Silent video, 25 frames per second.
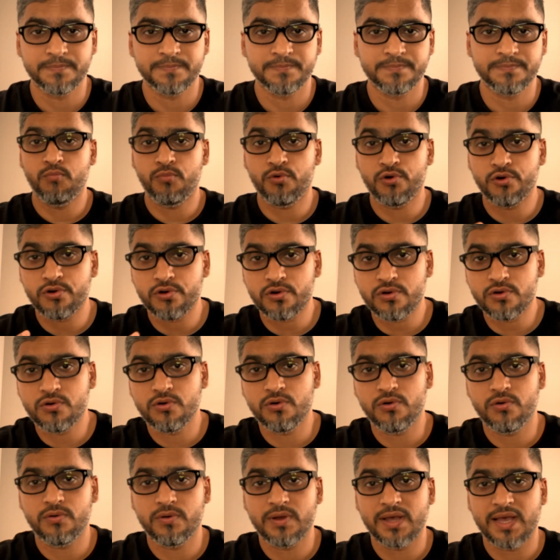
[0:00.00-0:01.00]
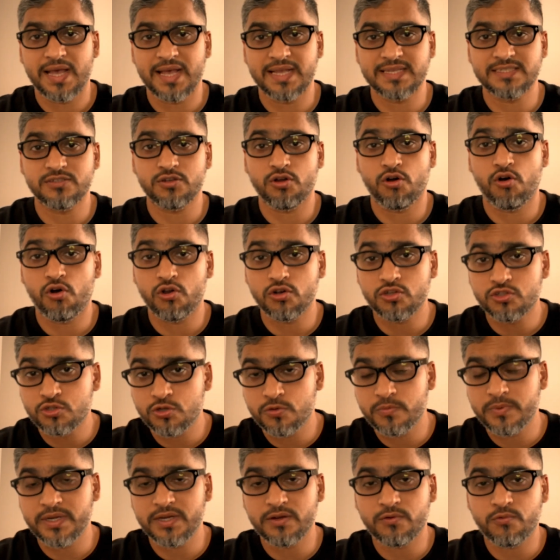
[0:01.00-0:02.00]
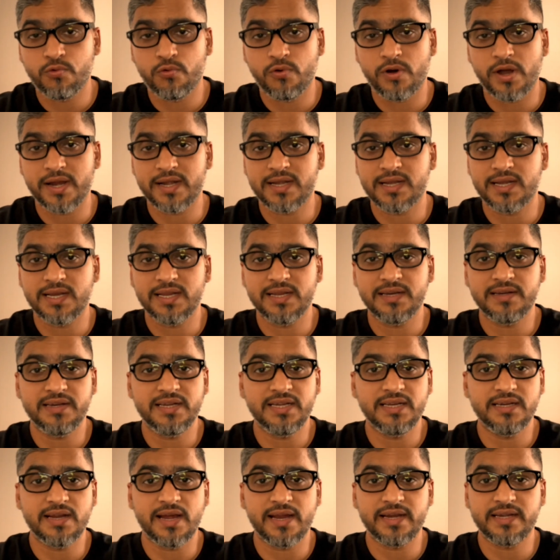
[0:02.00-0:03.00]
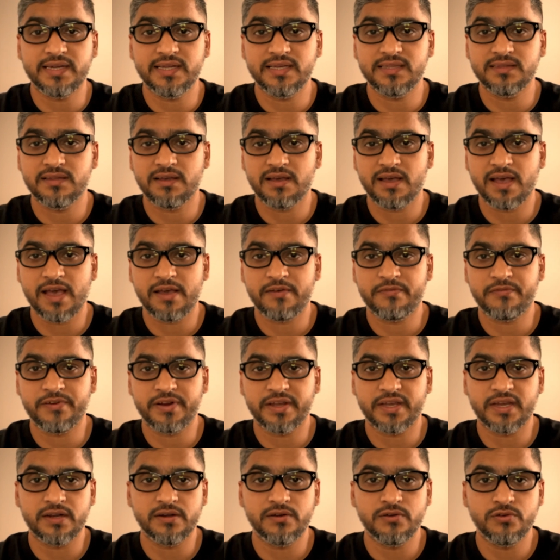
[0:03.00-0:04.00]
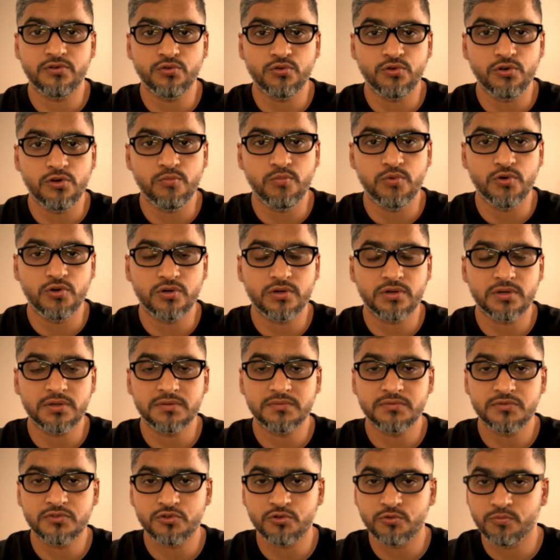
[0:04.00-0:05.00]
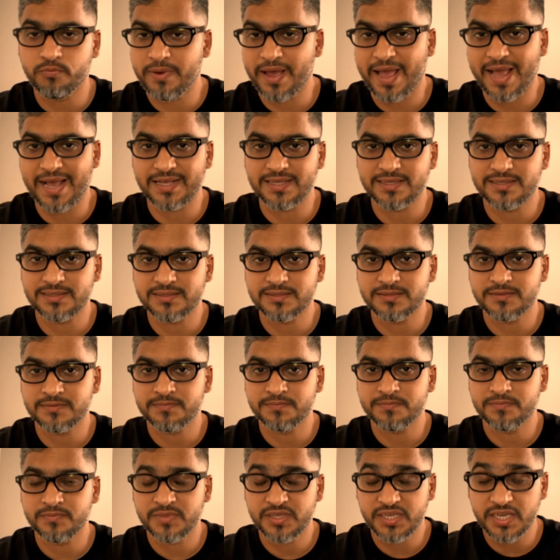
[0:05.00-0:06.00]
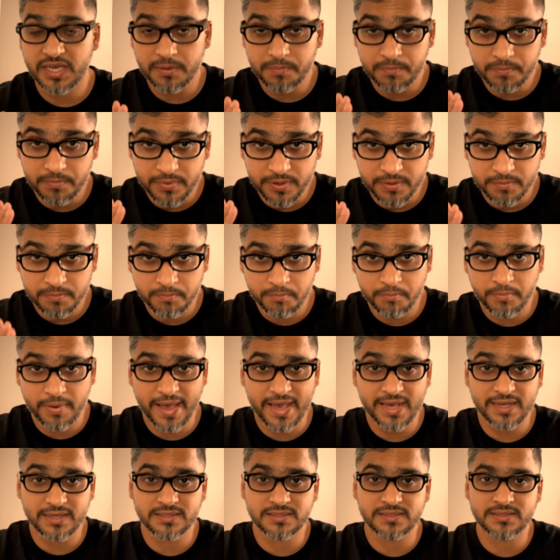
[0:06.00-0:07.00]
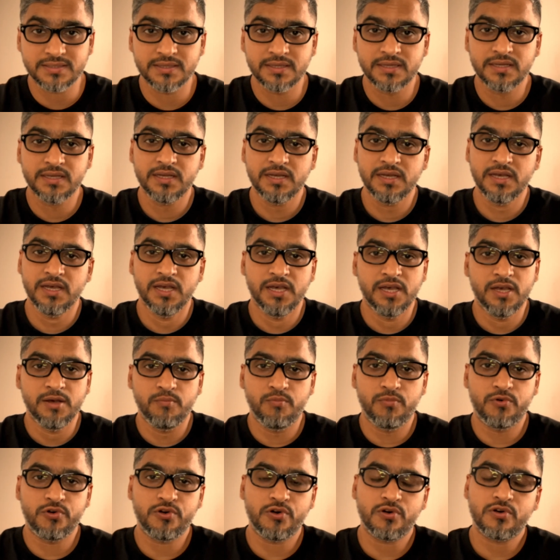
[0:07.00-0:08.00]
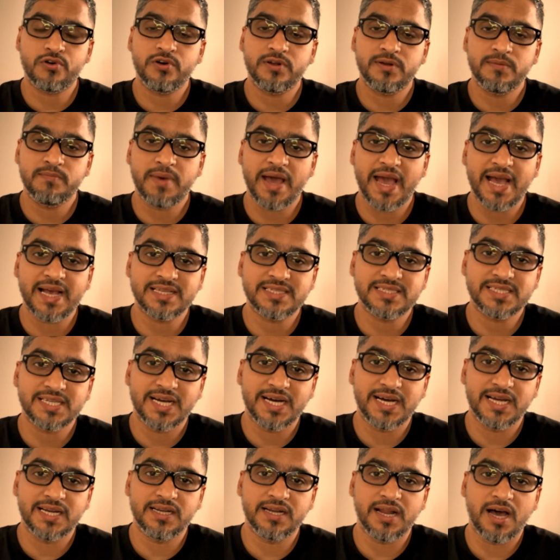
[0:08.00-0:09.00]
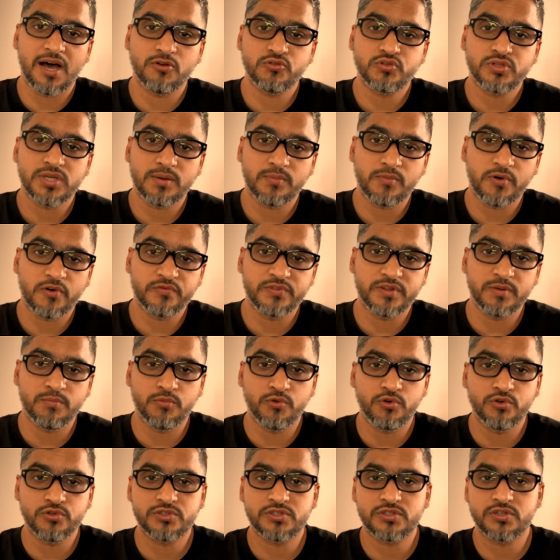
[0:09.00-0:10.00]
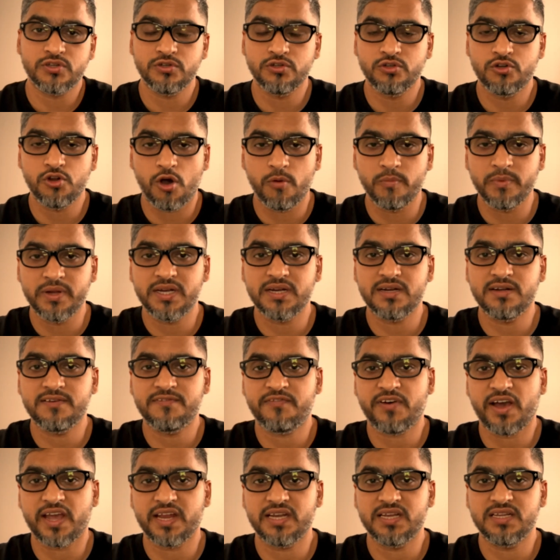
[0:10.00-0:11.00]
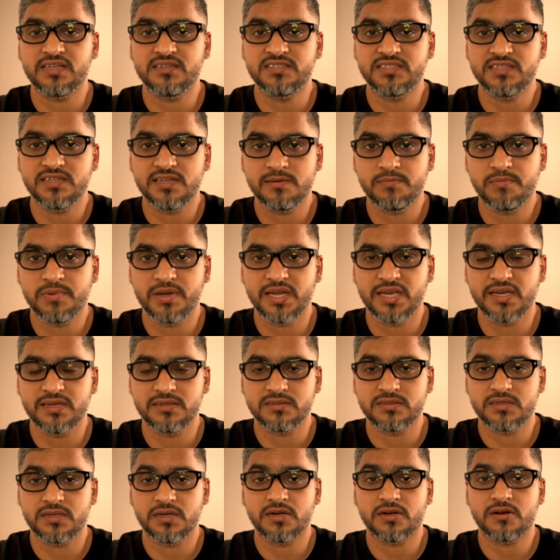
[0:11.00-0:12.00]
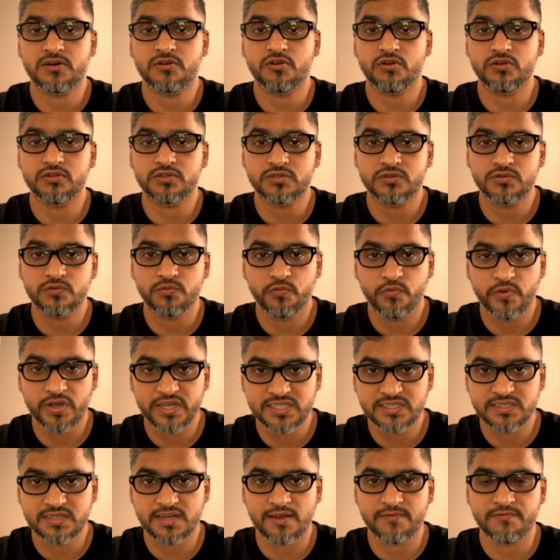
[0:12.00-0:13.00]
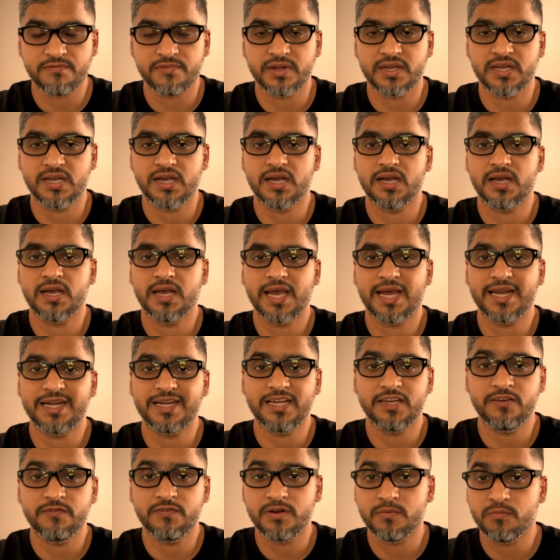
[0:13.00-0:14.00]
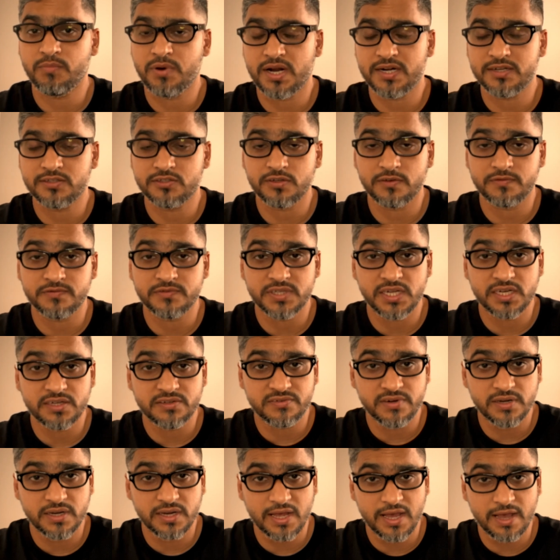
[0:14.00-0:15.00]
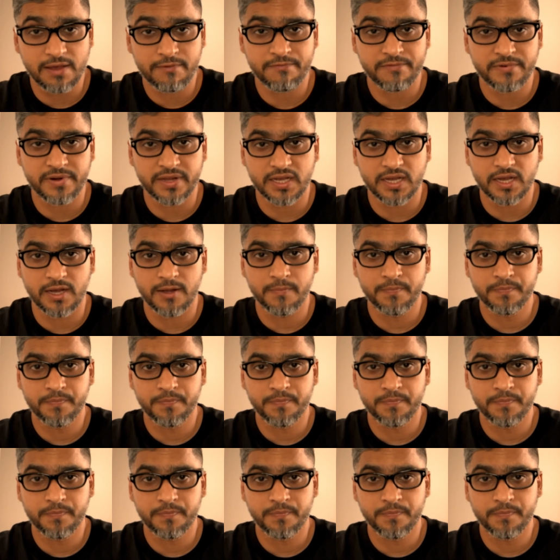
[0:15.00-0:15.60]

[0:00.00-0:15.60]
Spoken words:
Morocco has also been quietly rewriting the African rulebook through banks. Yep, banks. Moroccan banks are now some of the most dominant financial players across West Africa and even parts of Central Africa.